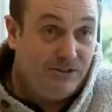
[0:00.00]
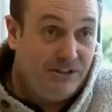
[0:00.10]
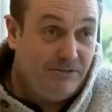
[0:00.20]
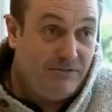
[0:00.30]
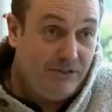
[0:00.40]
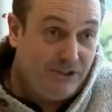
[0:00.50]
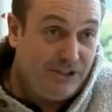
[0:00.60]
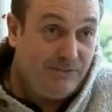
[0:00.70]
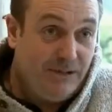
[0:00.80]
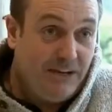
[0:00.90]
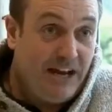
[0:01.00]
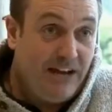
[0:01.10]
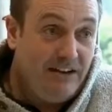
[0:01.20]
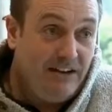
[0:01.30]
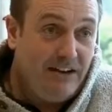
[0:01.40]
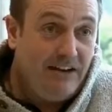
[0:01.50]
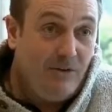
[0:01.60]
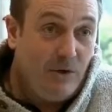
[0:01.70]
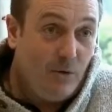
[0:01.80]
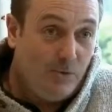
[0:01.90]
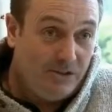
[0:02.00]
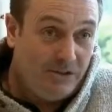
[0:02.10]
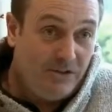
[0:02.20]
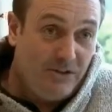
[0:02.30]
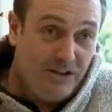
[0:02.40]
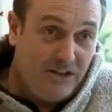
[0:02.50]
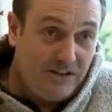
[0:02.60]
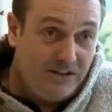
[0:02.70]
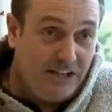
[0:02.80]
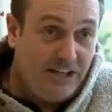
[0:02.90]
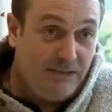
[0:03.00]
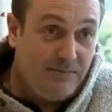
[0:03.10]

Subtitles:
on it with a 6-metre head, we're also taking the